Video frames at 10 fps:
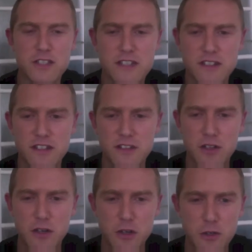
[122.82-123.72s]
is that
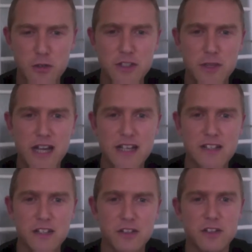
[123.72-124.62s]
on all the
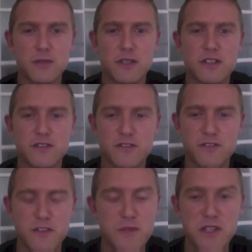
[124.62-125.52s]
replies, including ones
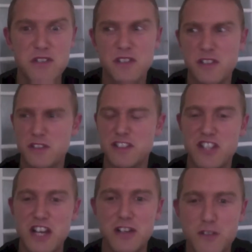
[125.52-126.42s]
just
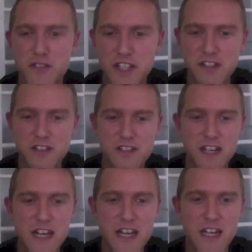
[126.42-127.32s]
generally over the years,
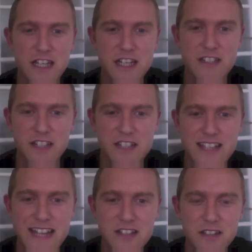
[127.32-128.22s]
like
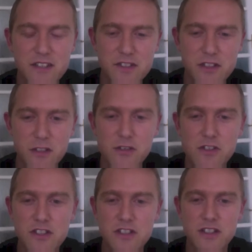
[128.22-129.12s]
success leaves
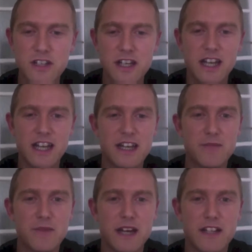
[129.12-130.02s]
clues.
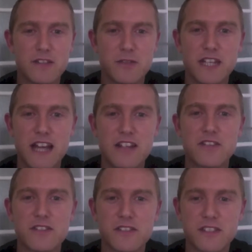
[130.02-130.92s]
And so the
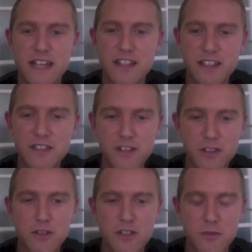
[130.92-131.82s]
answers tend to leave
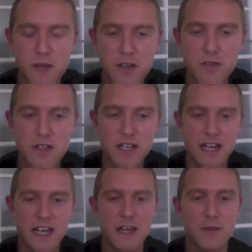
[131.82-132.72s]
clues as well.
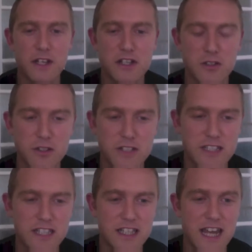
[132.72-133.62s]
And it's not to
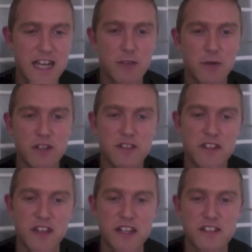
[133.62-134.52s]
say that any one of the
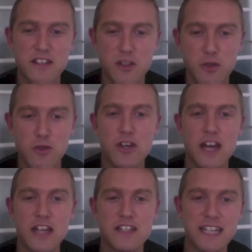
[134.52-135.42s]
things that they do
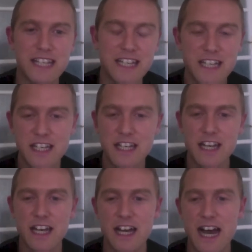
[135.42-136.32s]
is the key,
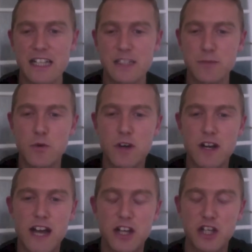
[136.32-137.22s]
as
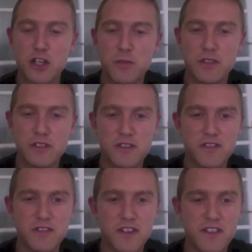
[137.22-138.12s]
more an
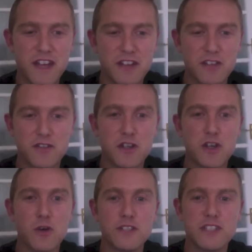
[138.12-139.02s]
accumulative effect of doing
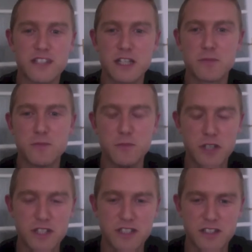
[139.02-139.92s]
all these things more
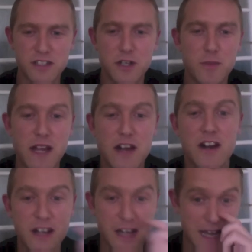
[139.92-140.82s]
consistently or
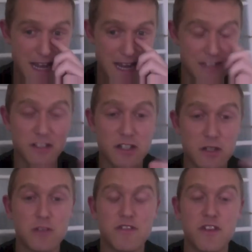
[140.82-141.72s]
better is the
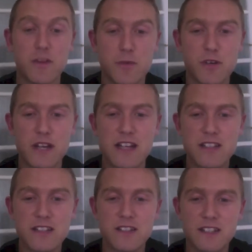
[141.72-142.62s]
result of further
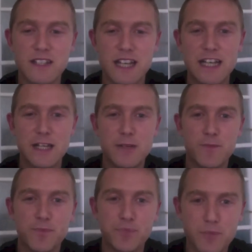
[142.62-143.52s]
progress.
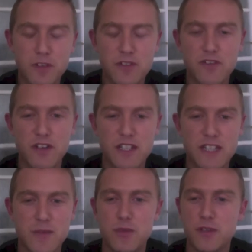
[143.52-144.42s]
So for
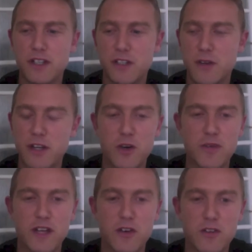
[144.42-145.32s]
example, like quite
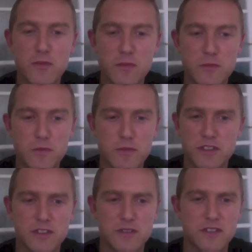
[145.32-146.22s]
commonly a lot of them will
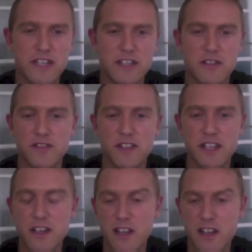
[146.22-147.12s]
say stuff like,